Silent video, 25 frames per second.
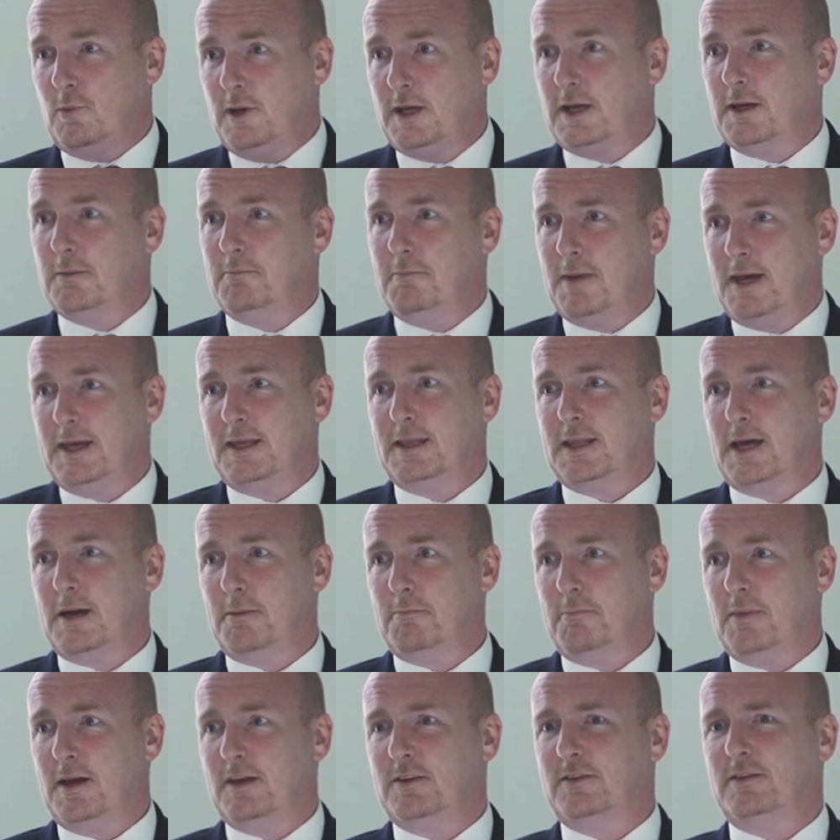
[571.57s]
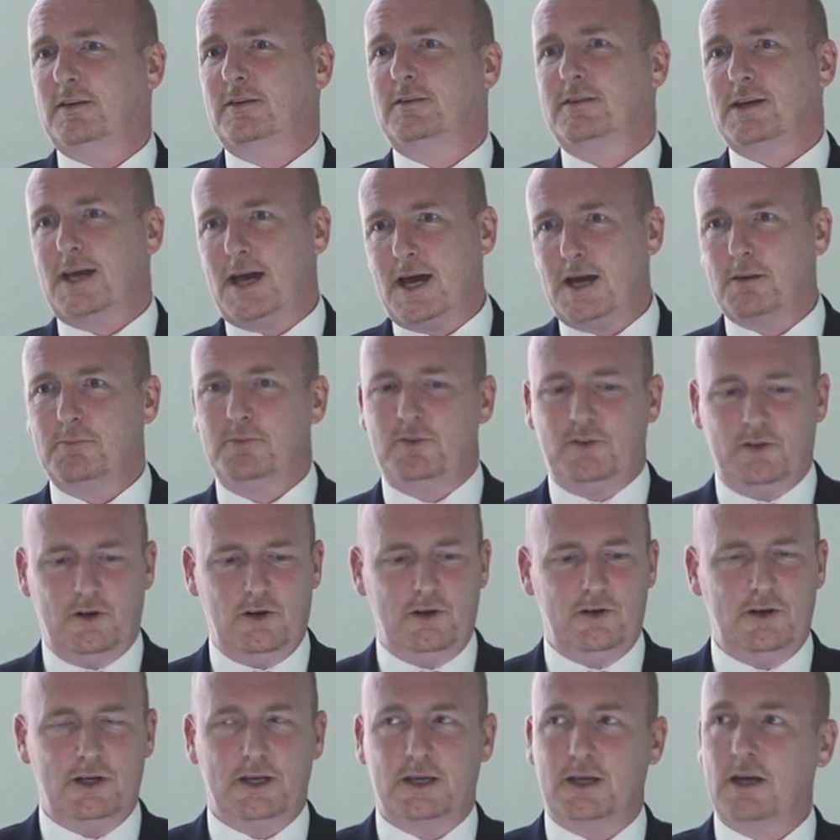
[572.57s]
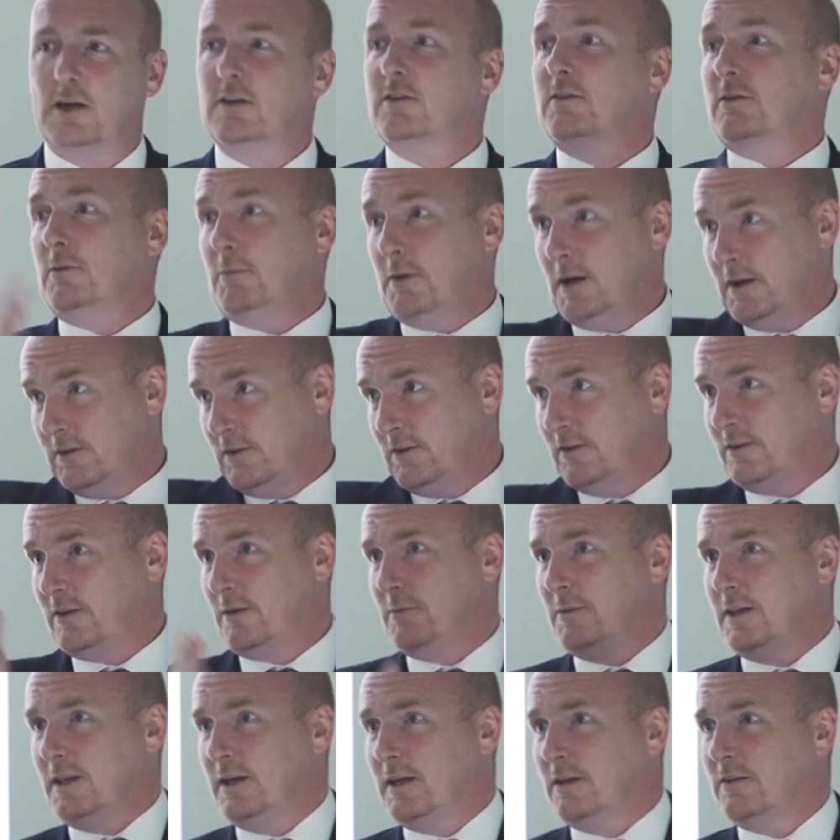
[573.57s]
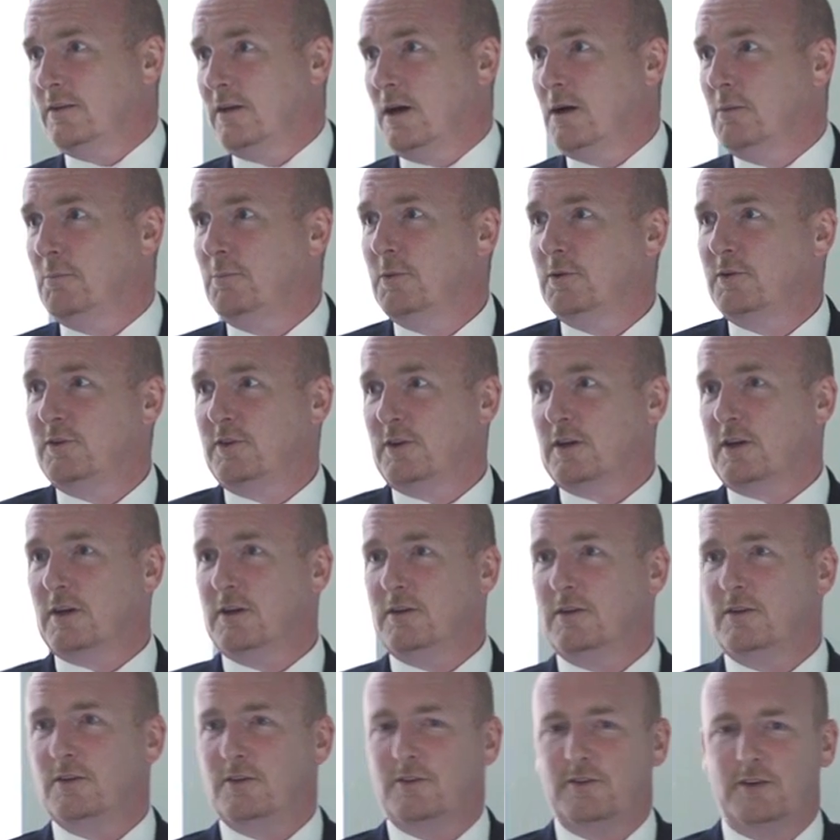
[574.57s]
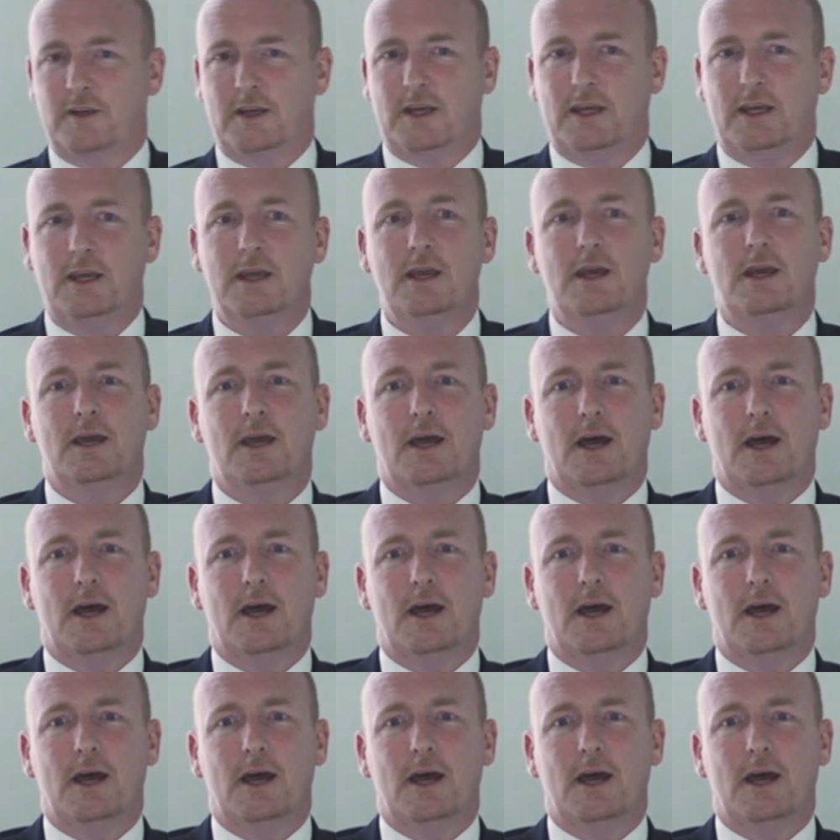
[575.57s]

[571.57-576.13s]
we can make that message absolutely customized, and some of the examples you're going to see